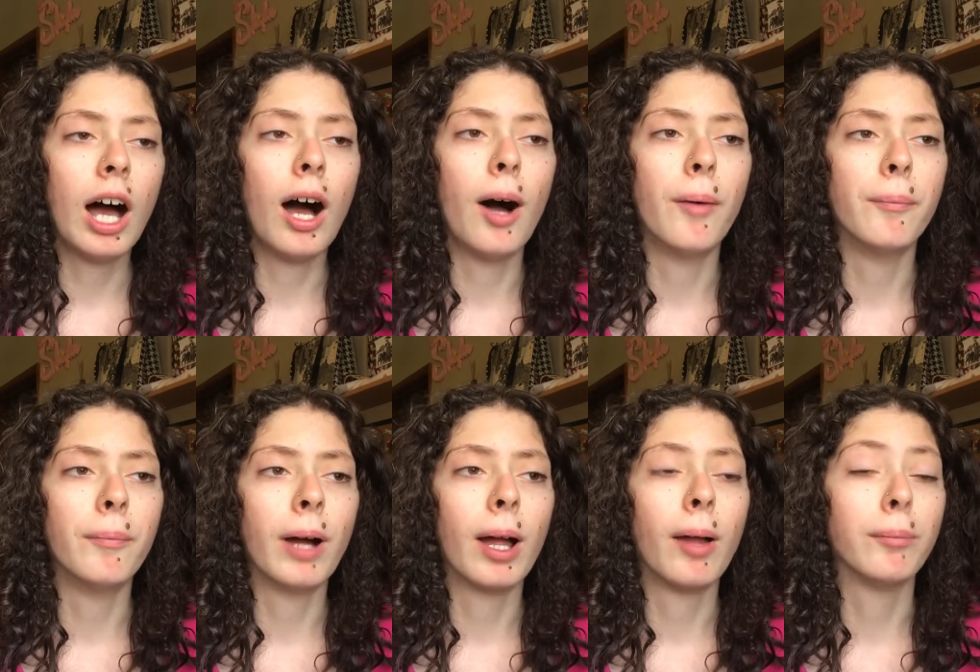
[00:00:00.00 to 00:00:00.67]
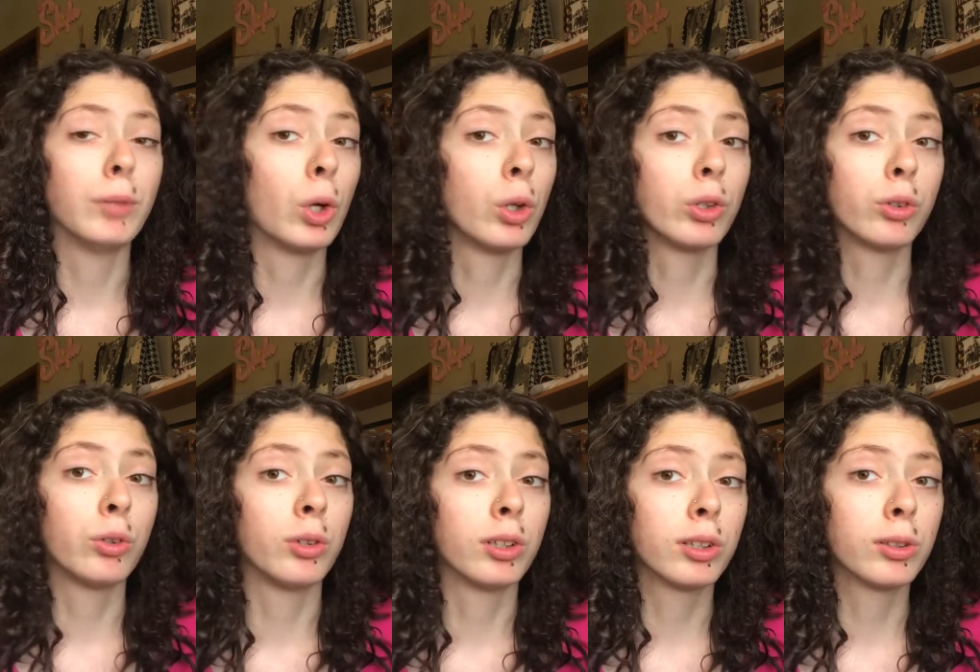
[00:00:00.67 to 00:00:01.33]
I'm going
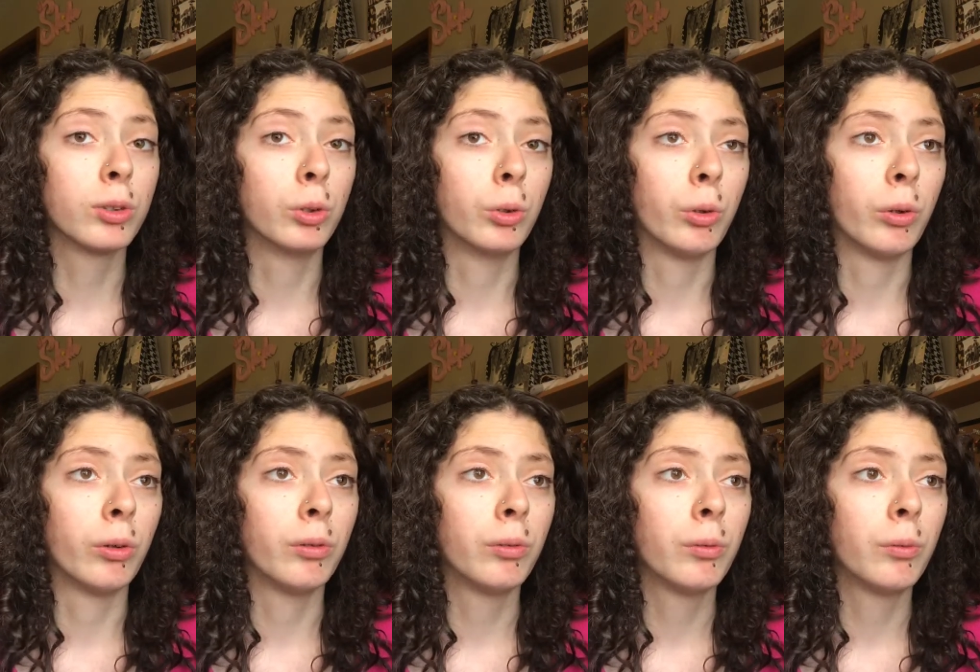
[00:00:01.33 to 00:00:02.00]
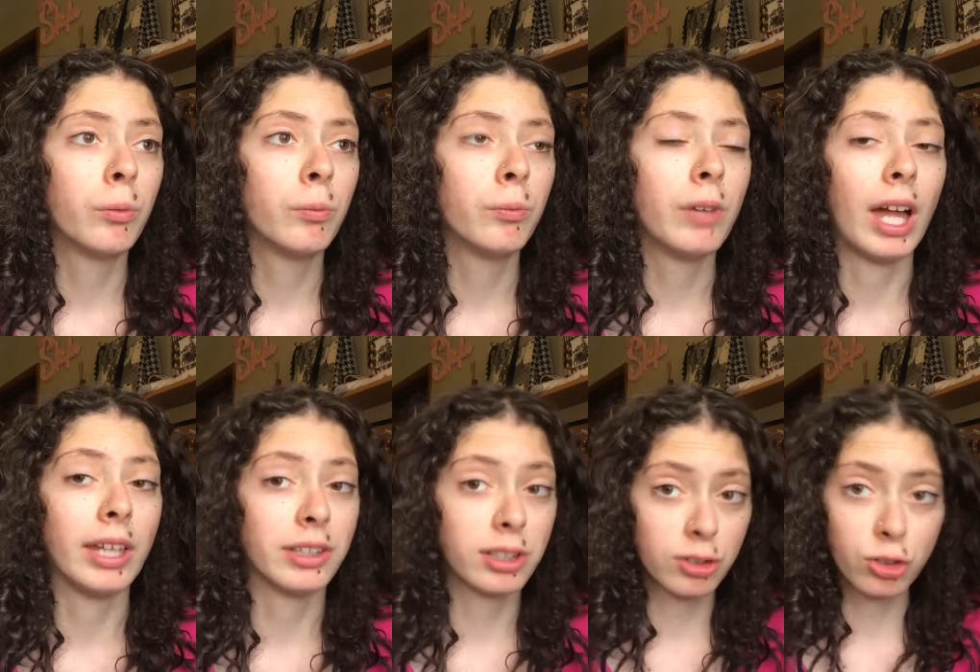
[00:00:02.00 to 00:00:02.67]
to a school
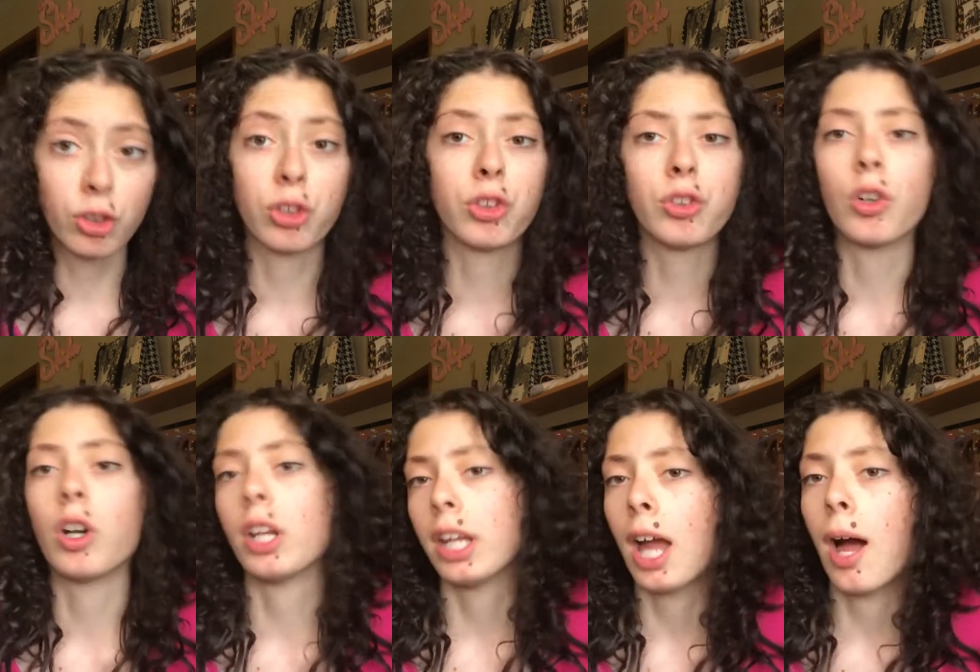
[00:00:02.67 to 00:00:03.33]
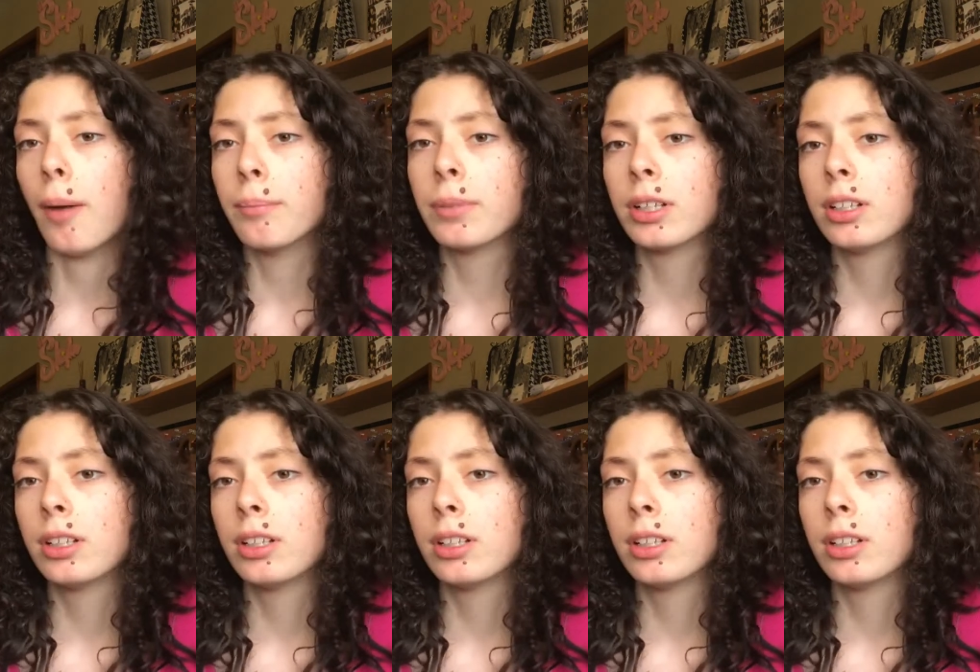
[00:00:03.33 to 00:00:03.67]
that's just starting up.